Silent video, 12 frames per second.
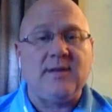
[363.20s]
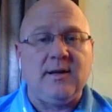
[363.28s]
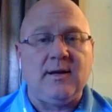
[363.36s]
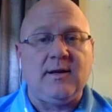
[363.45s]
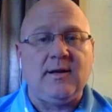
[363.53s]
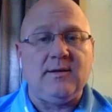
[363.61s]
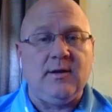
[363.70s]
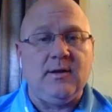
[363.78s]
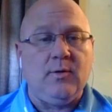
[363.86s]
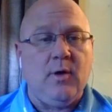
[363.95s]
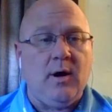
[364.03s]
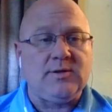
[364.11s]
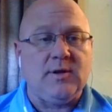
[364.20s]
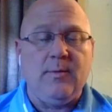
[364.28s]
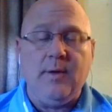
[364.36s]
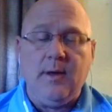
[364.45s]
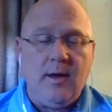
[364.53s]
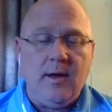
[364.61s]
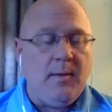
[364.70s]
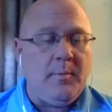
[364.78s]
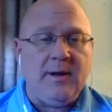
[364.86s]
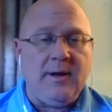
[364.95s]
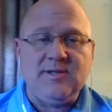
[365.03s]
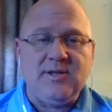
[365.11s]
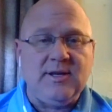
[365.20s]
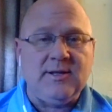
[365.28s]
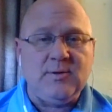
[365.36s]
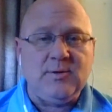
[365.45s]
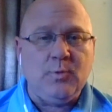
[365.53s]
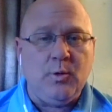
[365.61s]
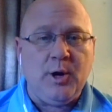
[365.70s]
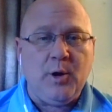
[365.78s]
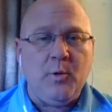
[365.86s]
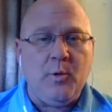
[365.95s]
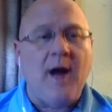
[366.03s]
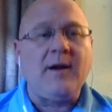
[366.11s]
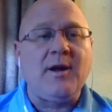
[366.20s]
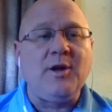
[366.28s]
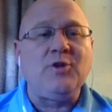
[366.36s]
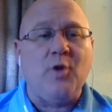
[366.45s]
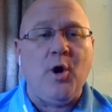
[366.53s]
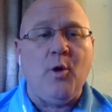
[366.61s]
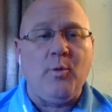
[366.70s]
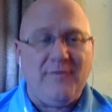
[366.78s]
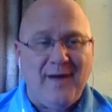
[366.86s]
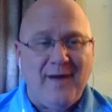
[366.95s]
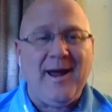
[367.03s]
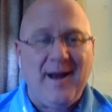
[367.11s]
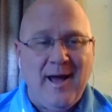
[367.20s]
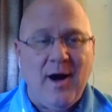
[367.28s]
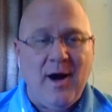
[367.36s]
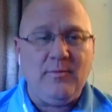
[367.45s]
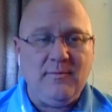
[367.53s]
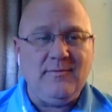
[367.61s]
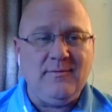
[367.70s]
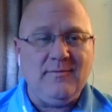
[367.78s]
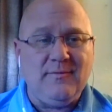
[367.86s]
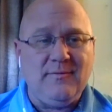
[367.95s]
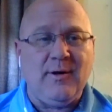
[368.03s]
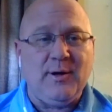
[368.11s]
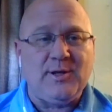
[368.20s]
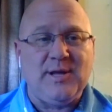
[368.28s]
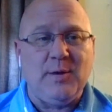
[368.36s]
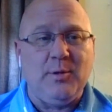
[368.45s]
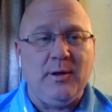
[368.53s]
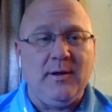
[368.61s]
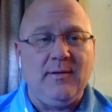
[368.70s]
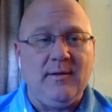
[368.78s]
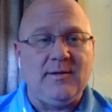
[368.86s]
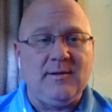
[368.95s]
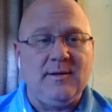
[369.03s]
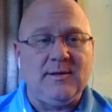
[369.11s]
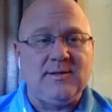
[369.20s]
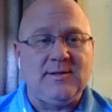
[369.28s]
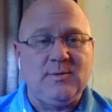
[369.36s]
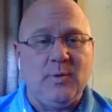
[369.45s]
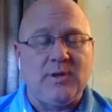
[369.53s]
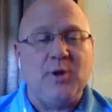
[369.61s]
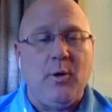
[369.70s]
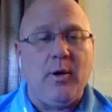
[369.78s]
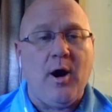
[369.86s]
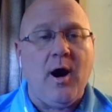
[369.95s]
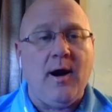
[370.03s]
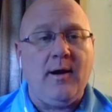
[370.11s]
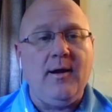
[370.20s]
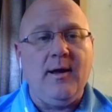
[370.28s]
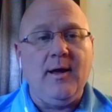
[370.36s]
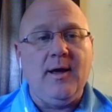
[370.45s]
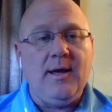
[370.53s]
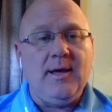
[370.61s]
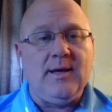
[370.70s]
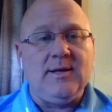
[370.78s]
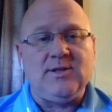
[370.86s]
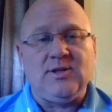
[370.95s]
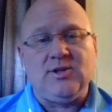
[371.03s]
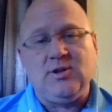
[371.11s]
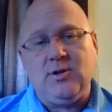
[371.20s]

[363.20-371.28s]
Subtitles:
going to continue also. But it's we're not in control. We found that out very simply. This what's going on is